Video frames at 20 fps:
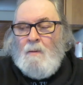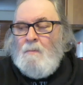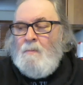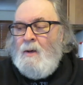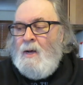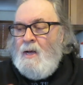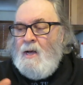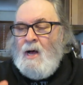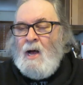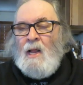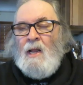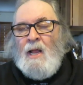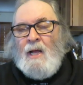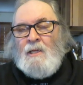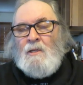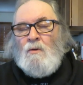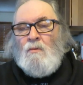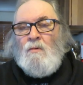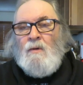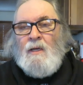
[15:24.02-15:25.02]
but I
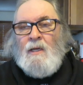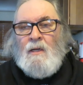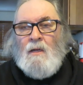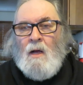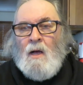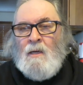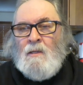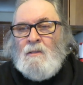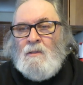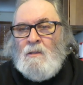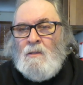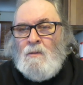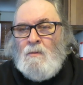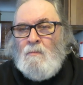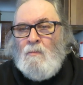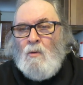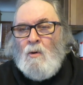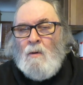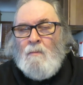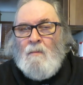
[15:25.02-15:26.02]
like to read also
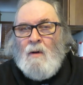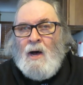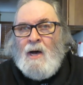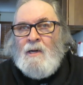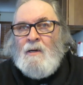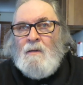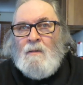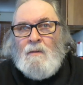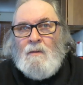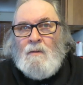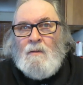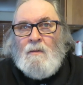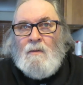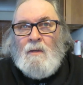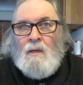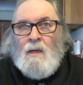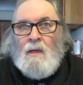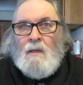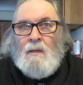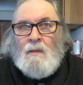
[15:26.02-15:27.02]
more modern
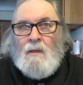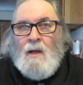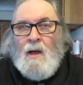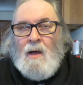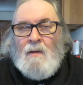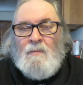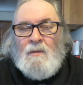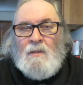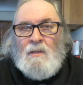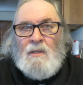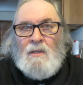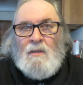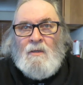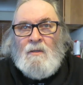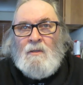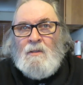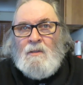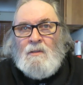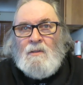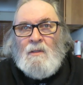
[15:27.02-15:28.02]
uh,
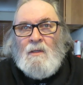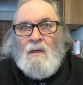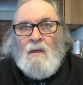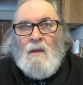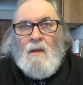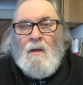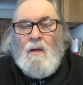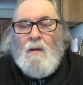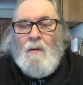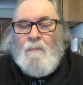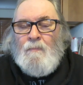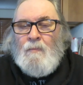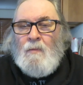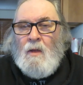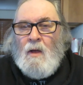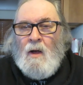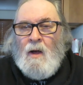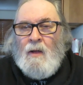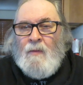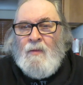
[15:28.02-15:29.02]
commentaries
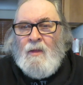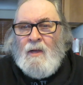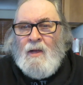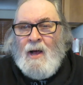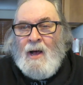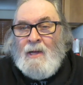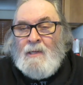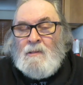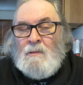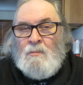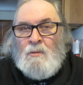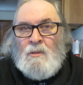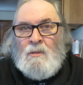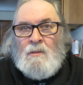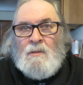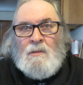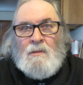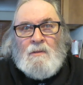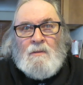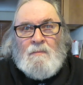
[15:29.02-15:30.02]
on the
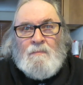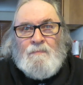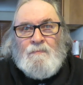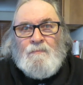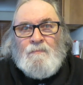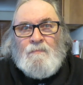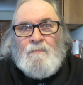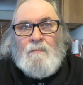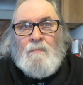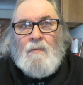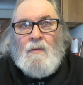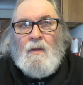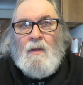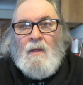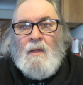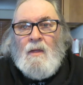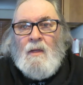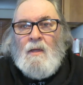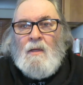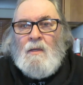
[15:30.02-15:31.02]
Gospels.
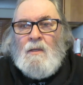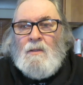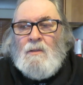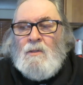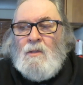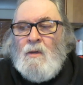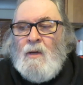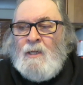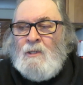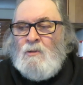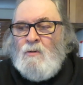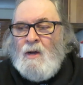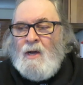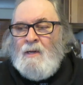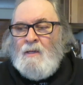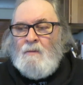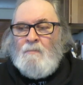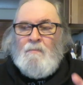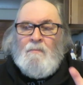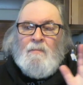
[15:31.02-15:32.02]
So I
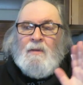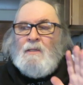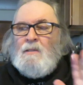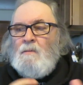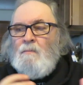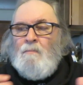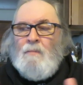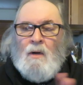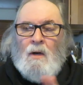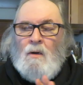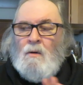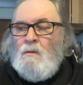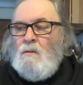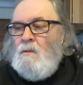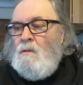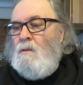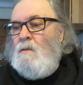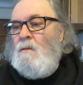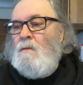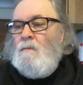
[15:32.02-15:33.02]
try to mix
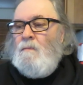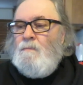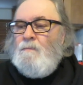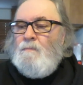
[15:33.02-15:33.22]
both.